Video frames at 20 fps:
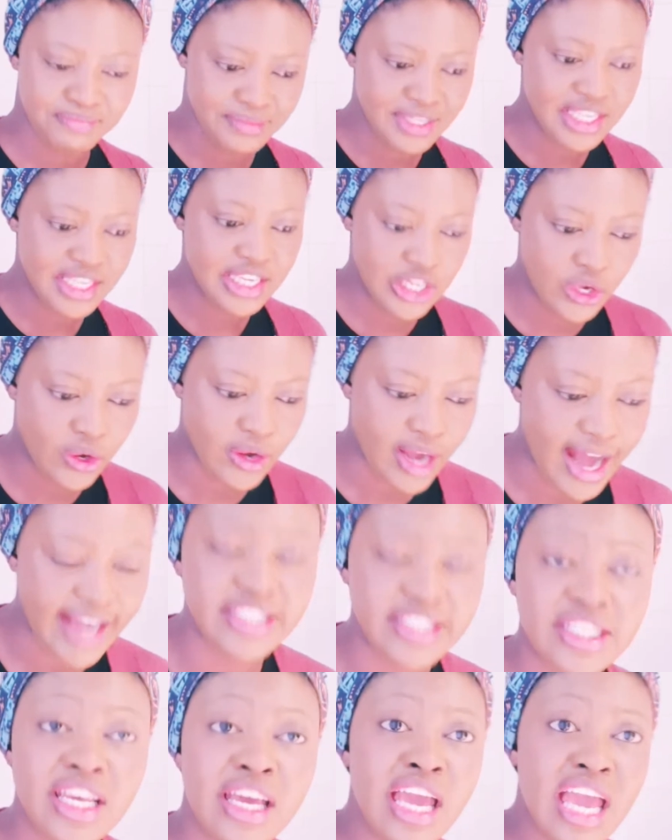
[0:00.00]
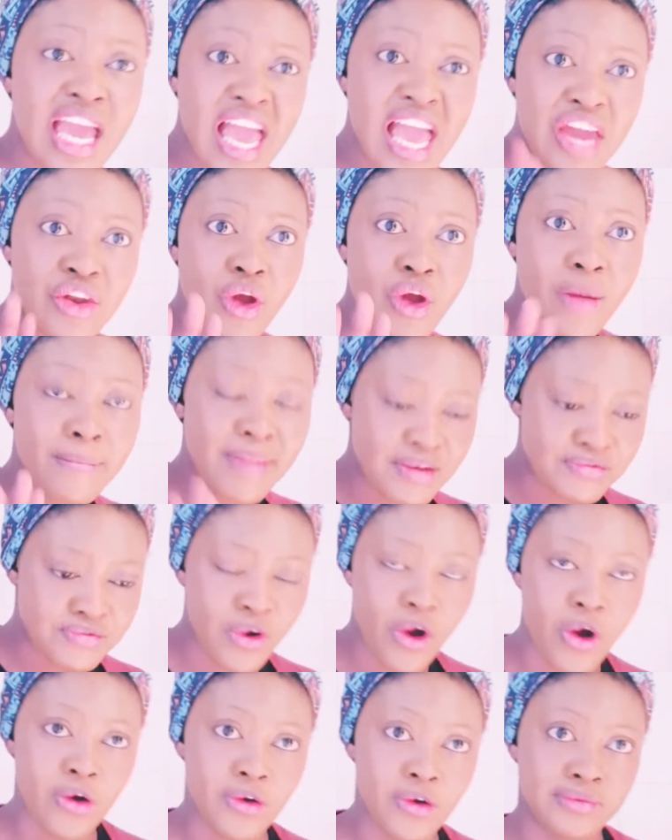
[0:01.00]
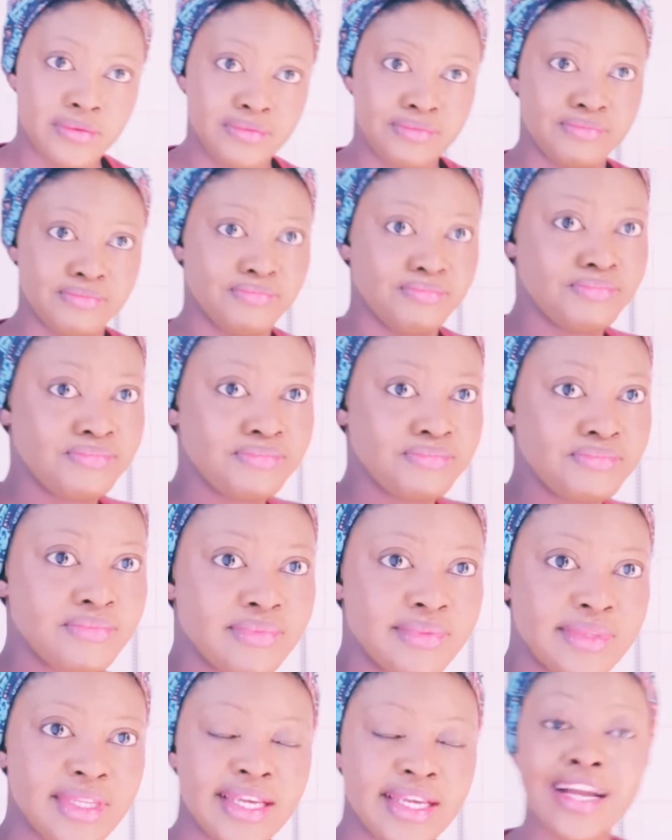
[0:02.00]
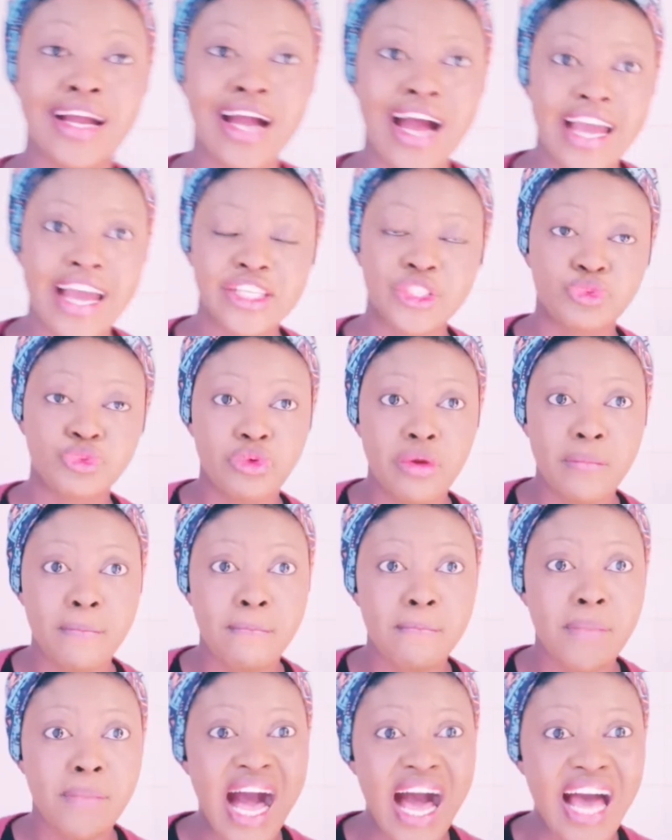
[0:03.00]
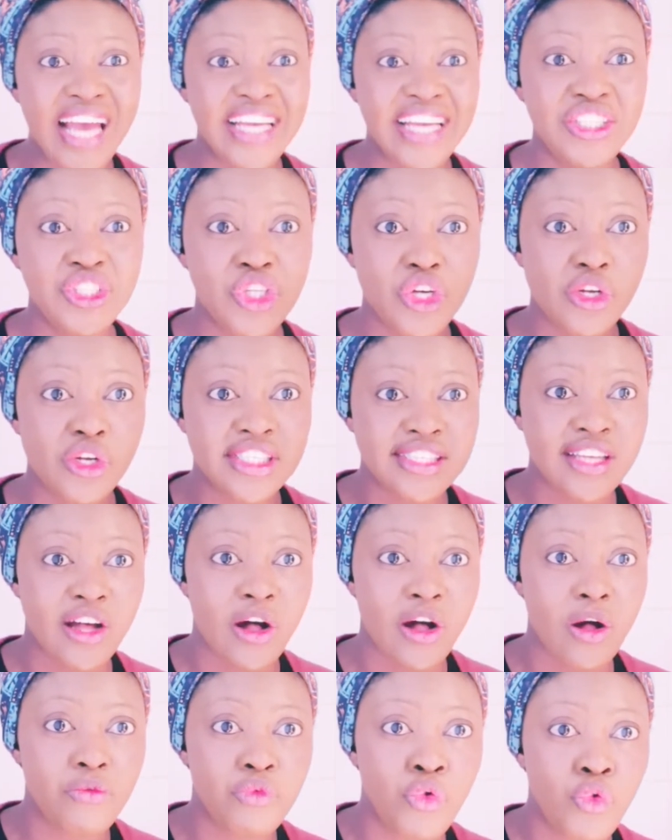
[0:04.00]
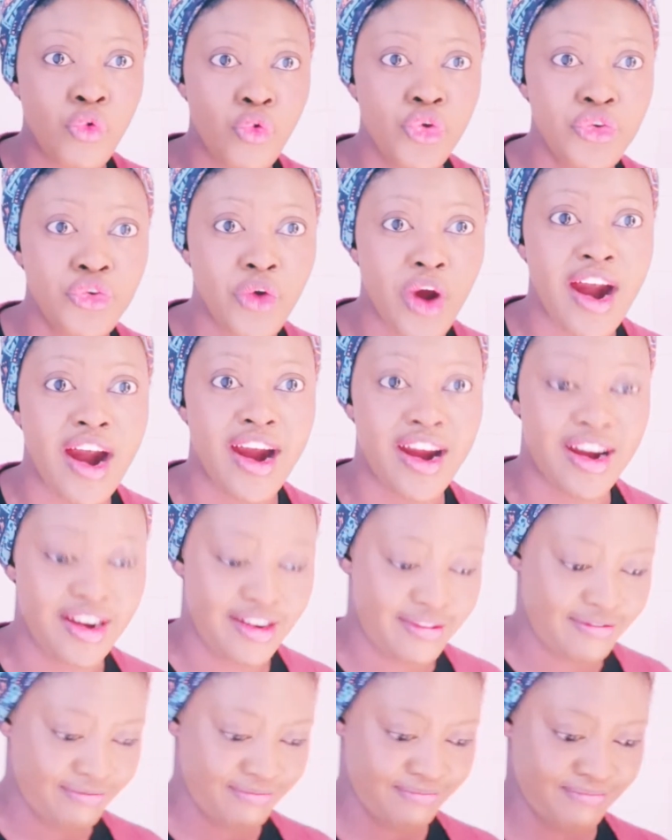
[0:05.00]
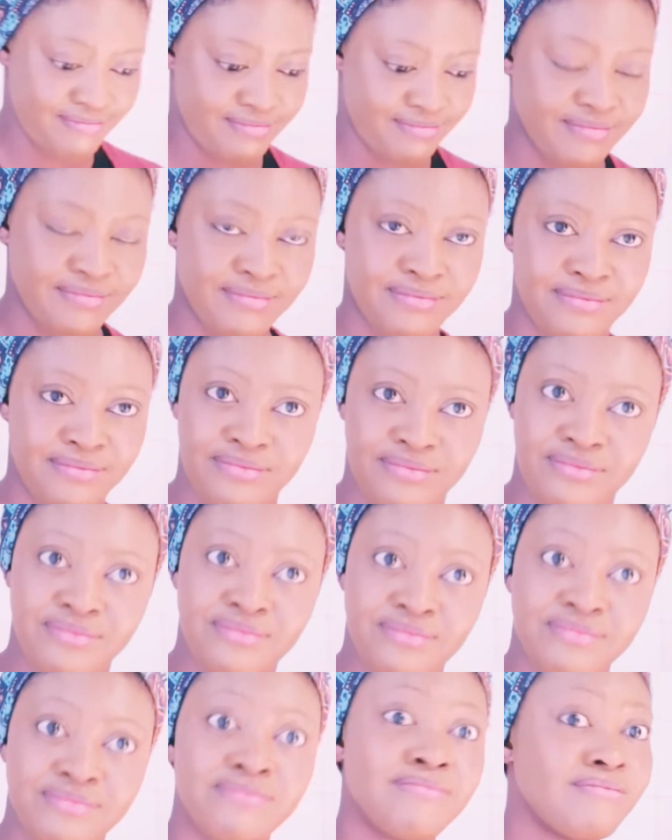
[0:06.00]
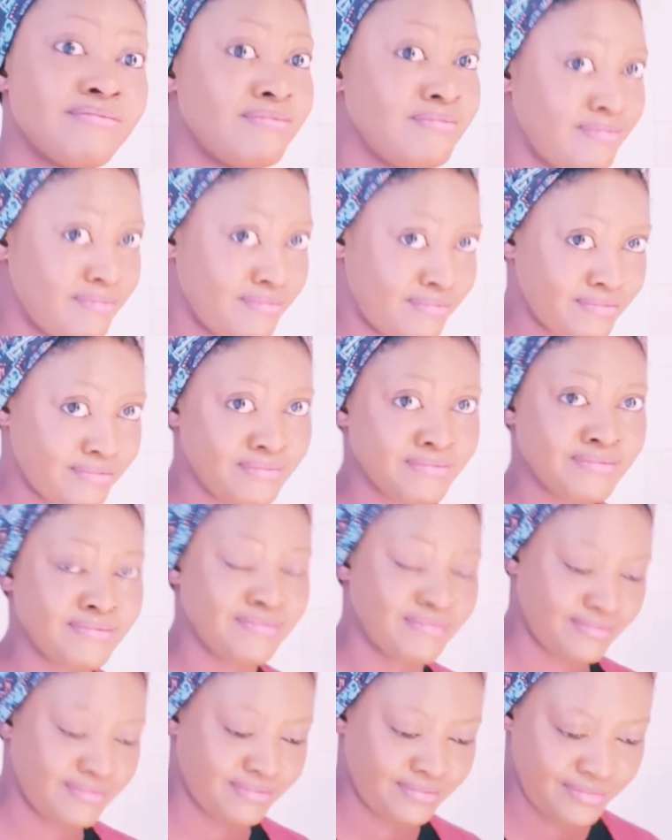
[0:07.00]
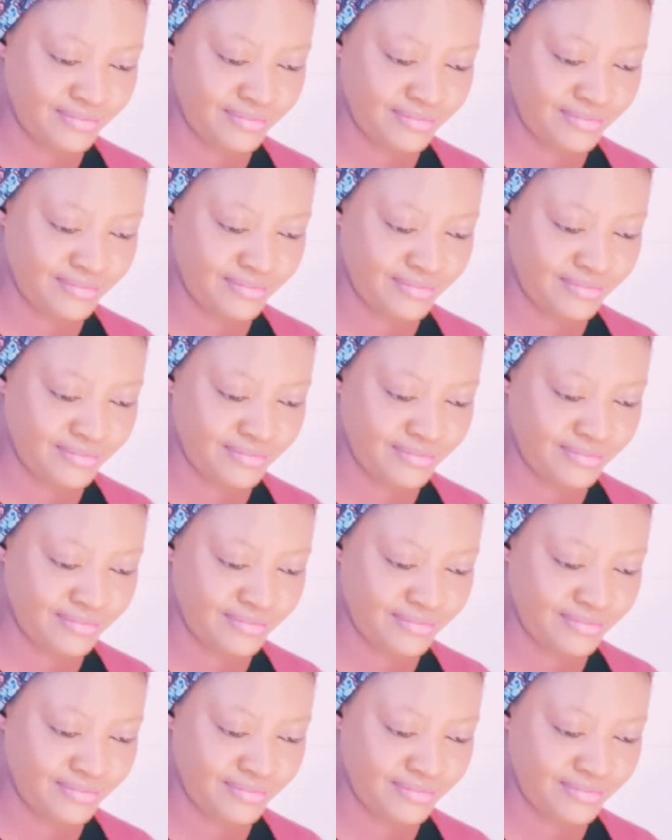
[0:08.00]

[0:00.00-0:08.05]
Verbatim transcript: You know, guys? And number four, guys, remind yourself who you are. Mm-hmm.